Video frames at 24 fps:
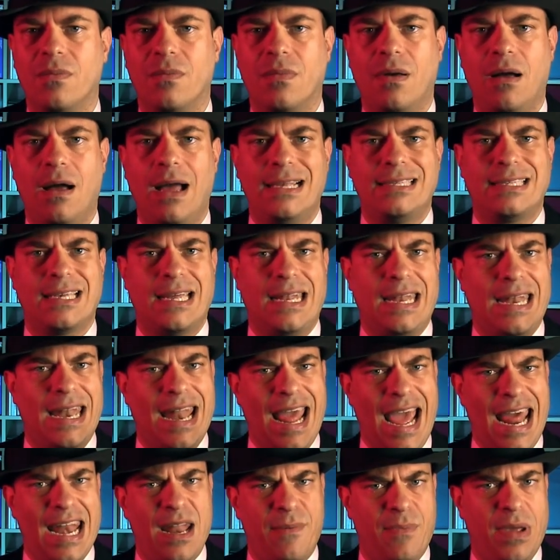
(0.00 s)
as an
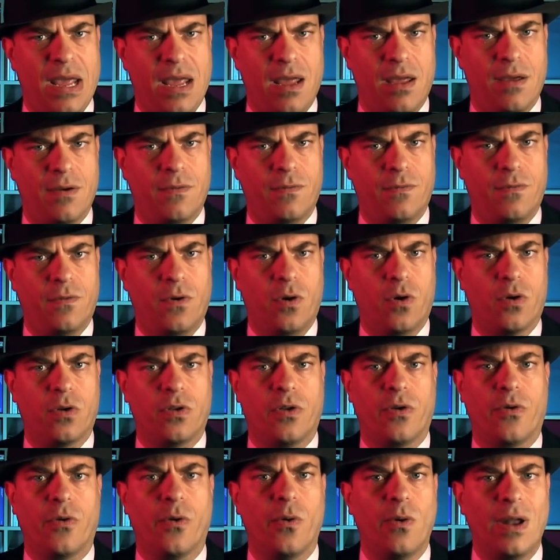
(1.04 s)
enemy for
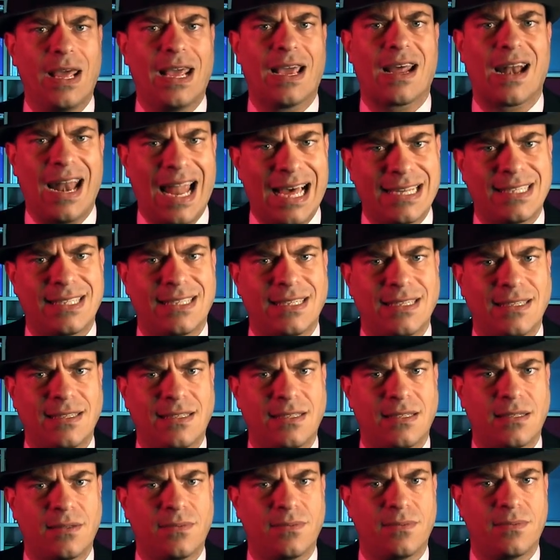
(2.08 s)
the ruling
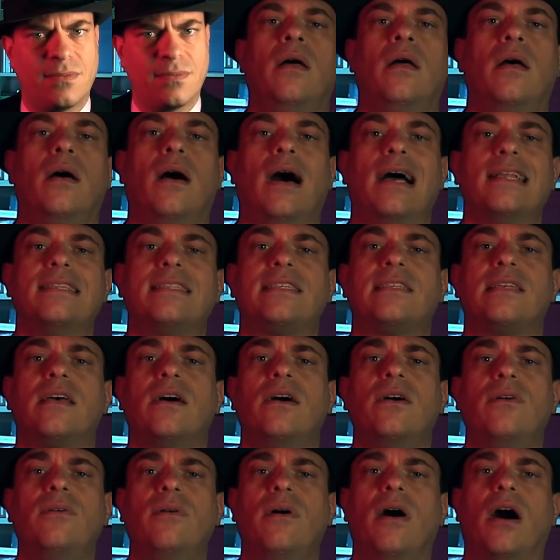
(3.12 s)
classes. And
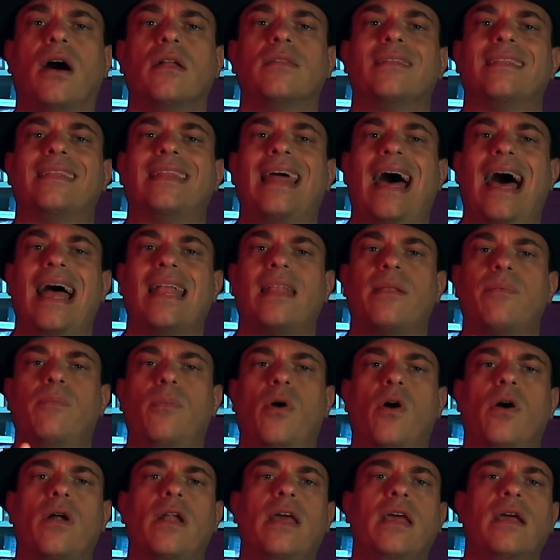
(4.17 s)
so, on that
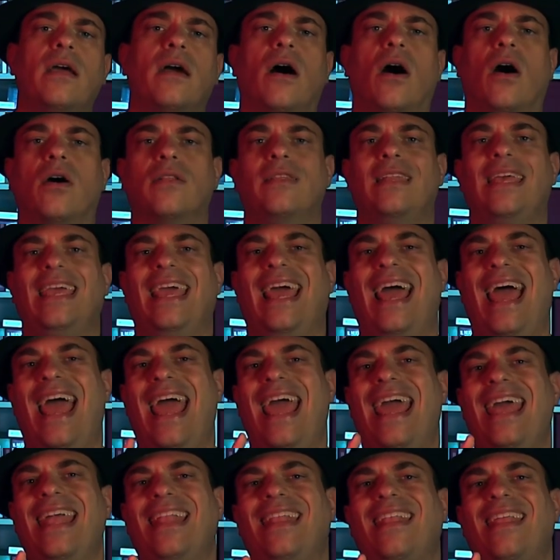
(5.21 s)
morning, on the
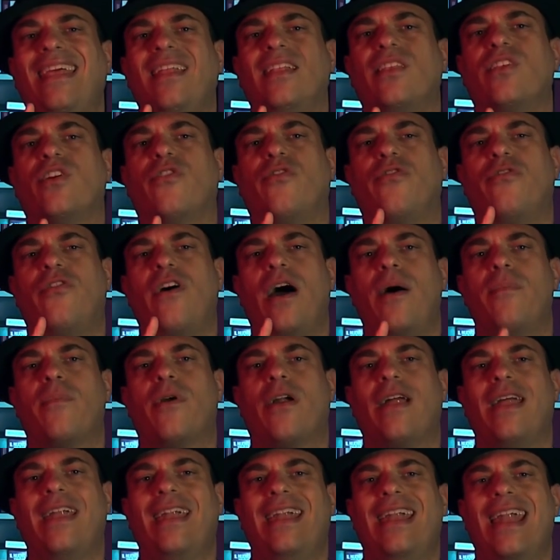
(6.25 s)
18th of
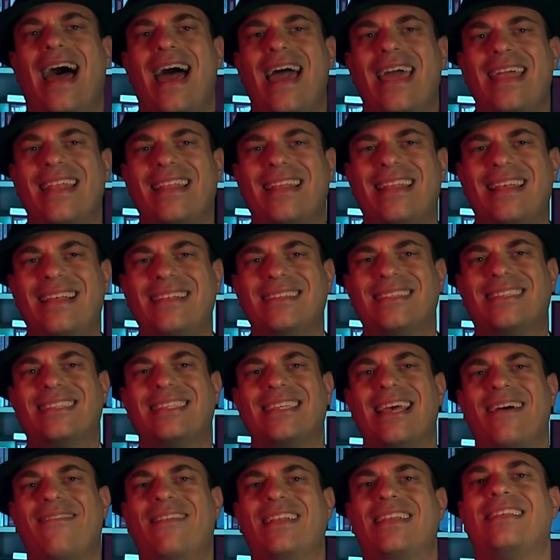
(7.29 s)
February
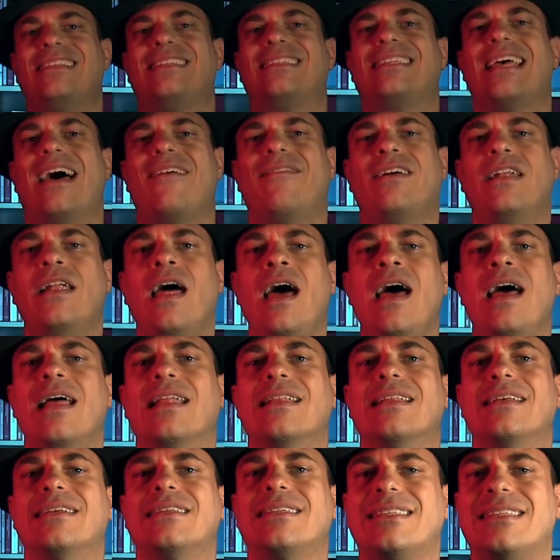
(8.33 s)
1977,
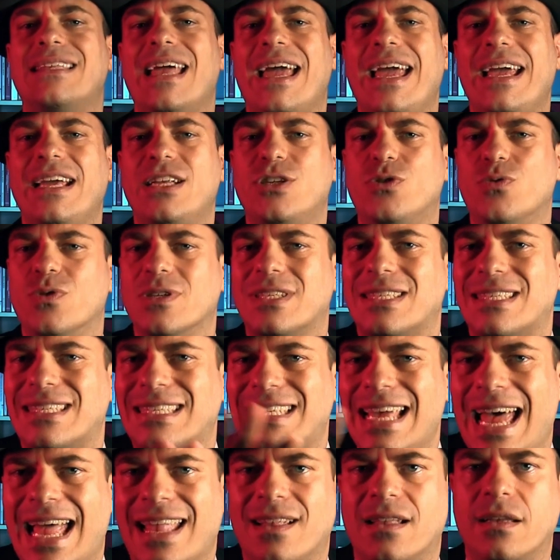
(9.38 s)
the stage was
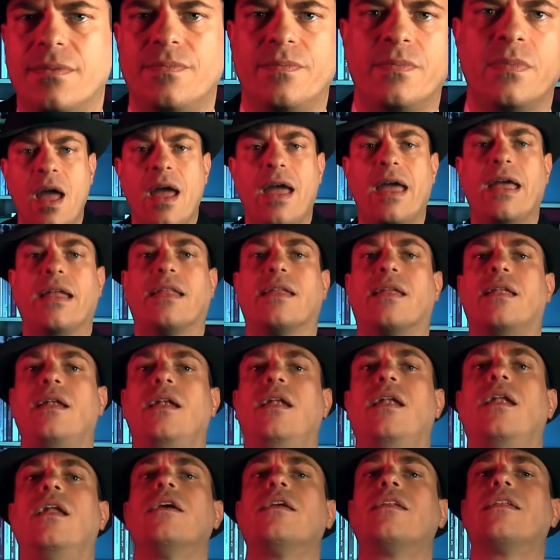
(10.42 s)
set. It
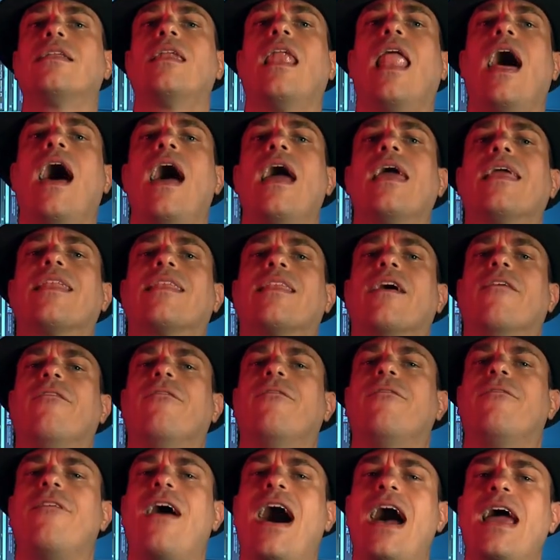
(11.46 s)
looked like the
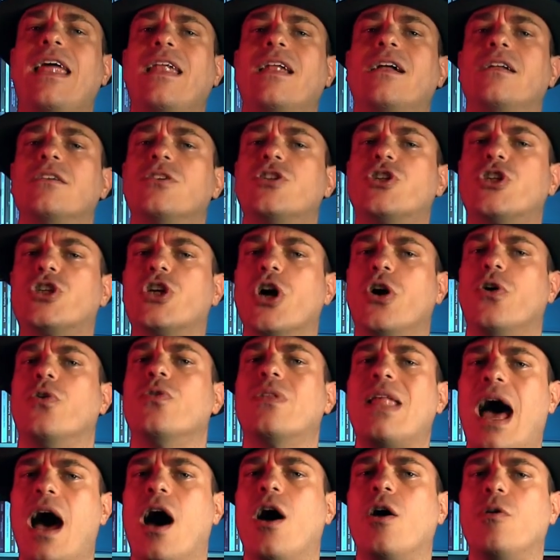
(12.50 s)
final
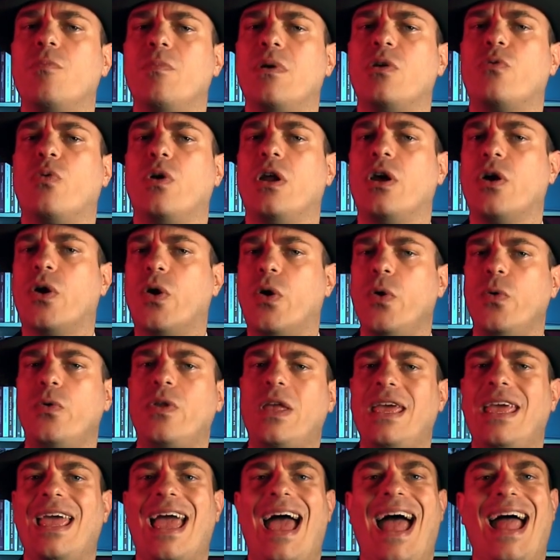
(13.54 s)
showdown between
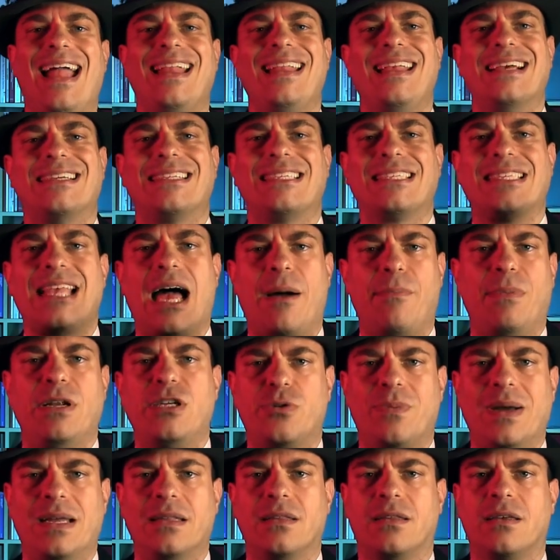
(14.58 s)
Kuti and the
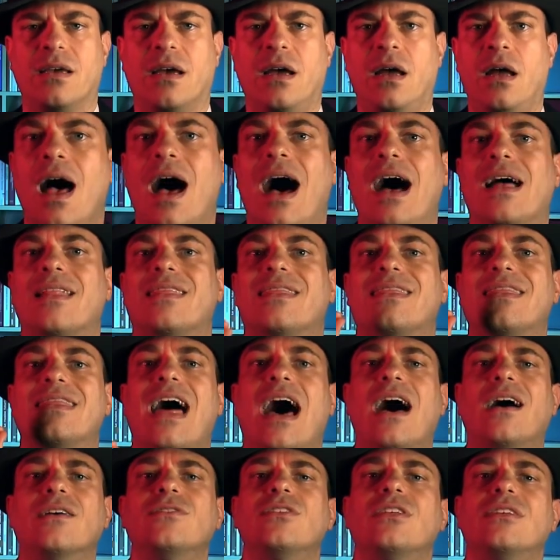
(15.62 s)
establishment.
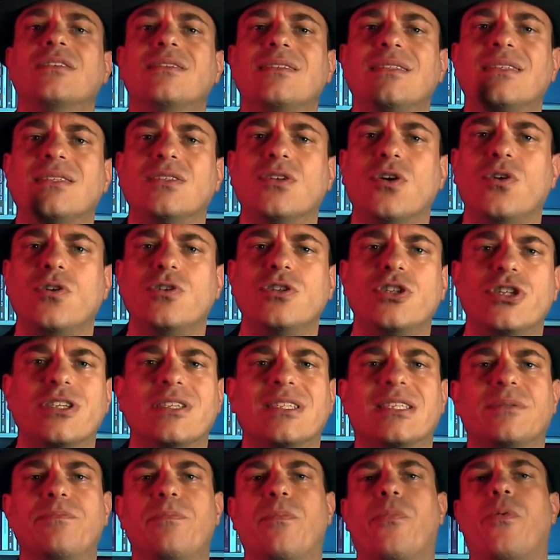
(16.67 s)
1,000
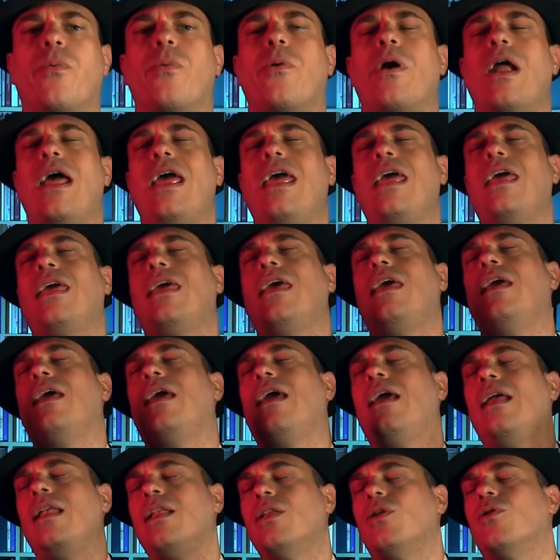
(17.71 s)
soldiers breaking
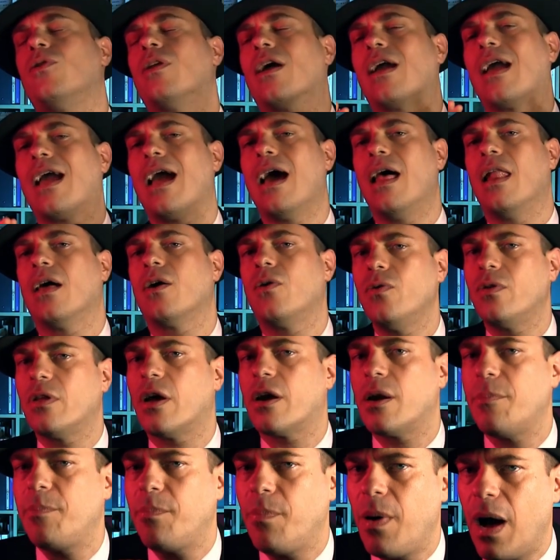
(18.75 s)
into the Kalakuta
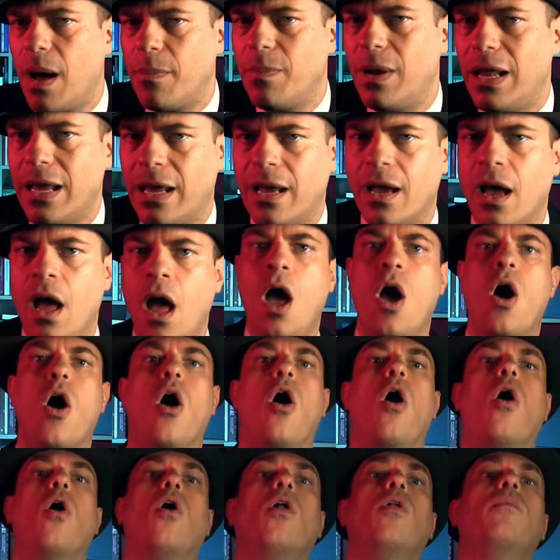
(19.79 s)
Republic,
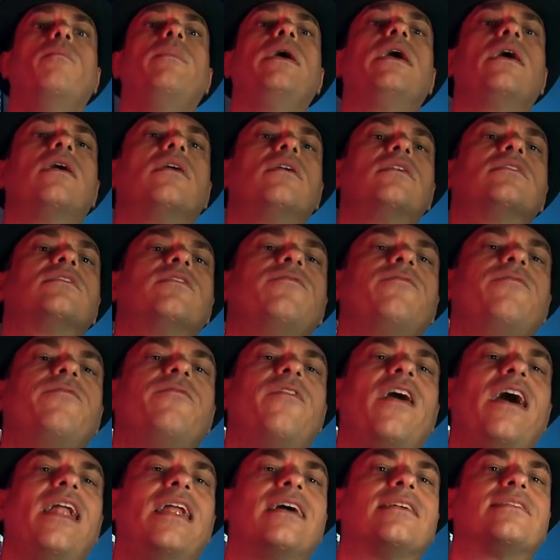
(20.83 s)
all because of
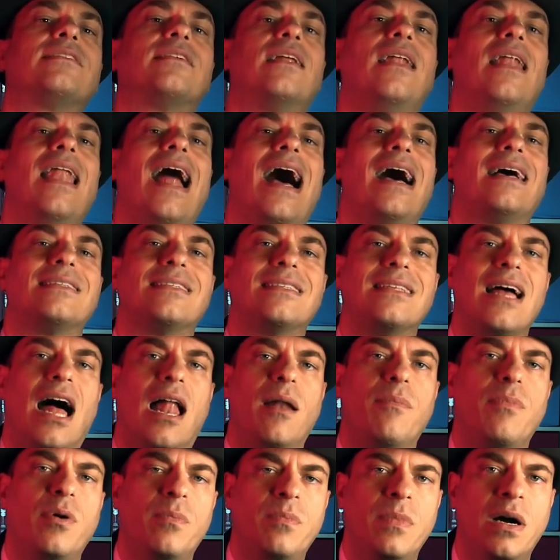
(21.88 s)
Fela's last
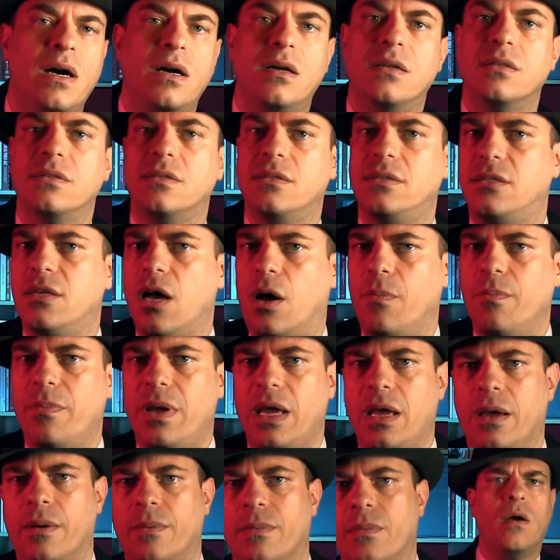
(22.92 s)
album,
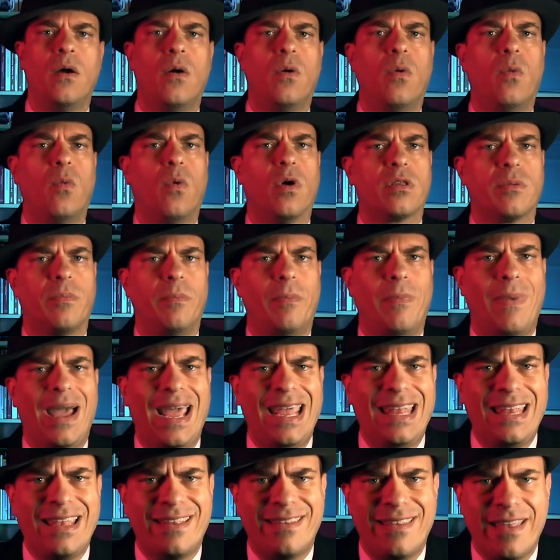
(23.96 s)
Zombie. What
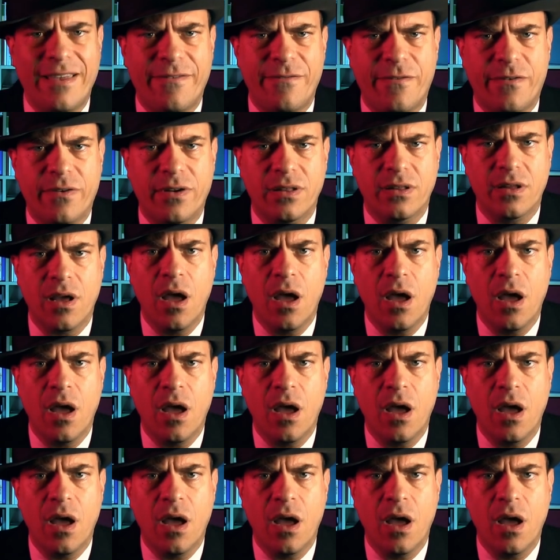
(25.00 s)
made it different?